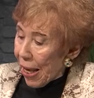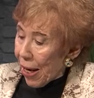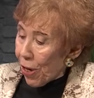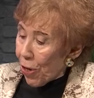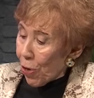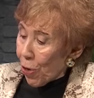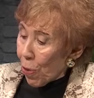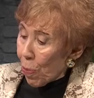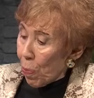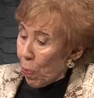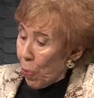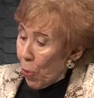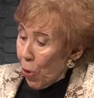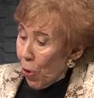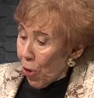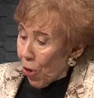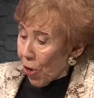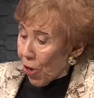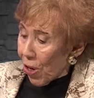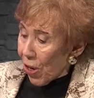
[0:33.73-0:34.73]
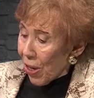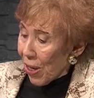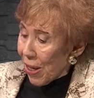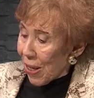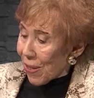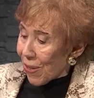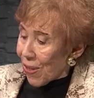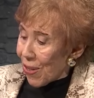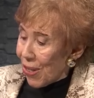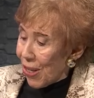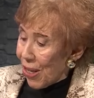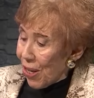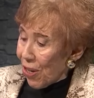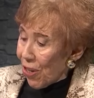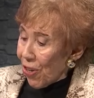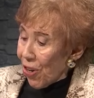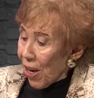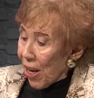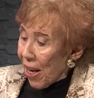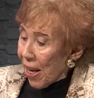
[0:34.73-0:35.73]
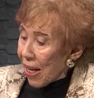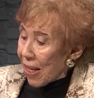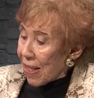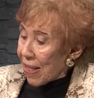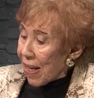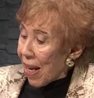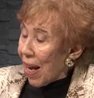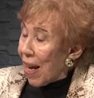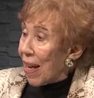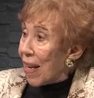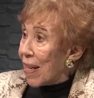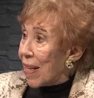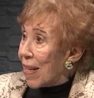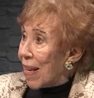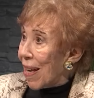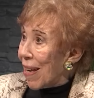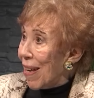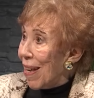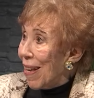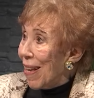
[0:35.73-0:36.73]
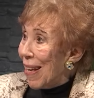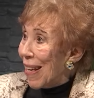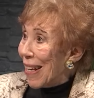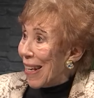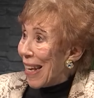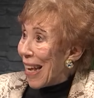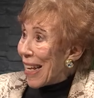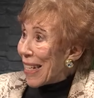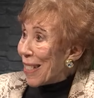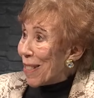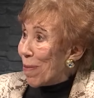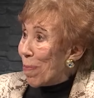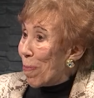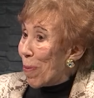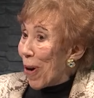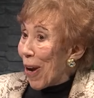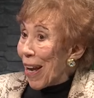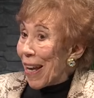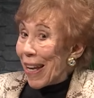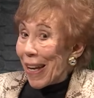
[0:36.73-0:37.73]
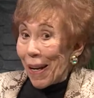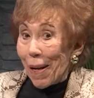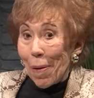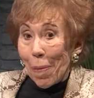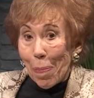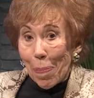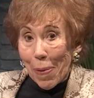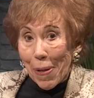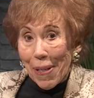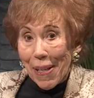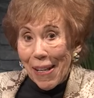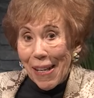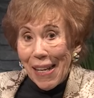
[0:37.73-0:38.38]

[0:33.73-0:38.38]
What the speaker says: and her book is Dear Anxiety, Let's Break Up.